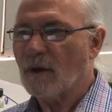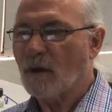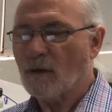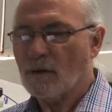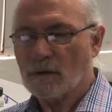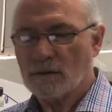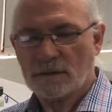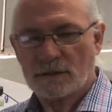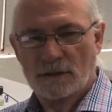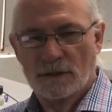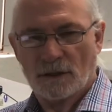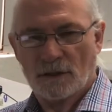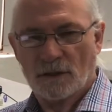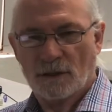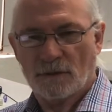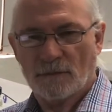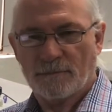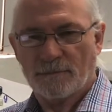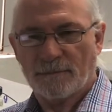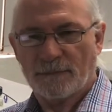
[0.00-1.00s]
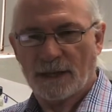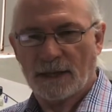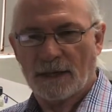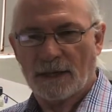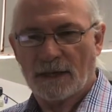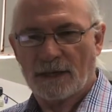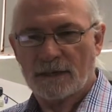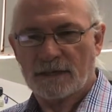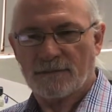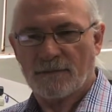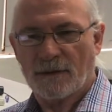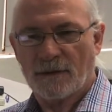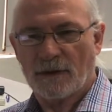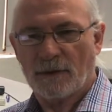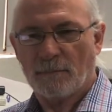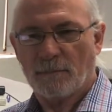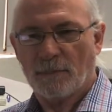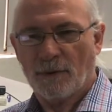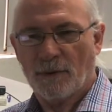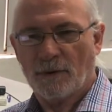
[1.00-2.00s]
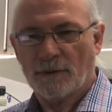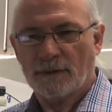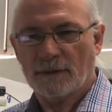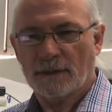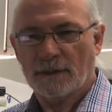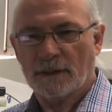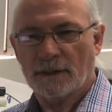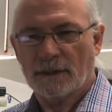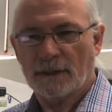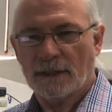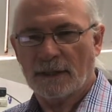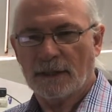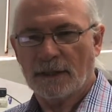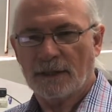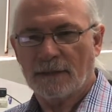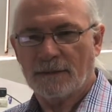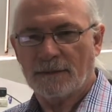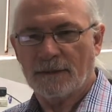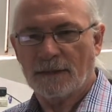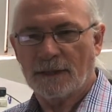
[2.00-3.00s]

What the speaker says: Also, it's very important that the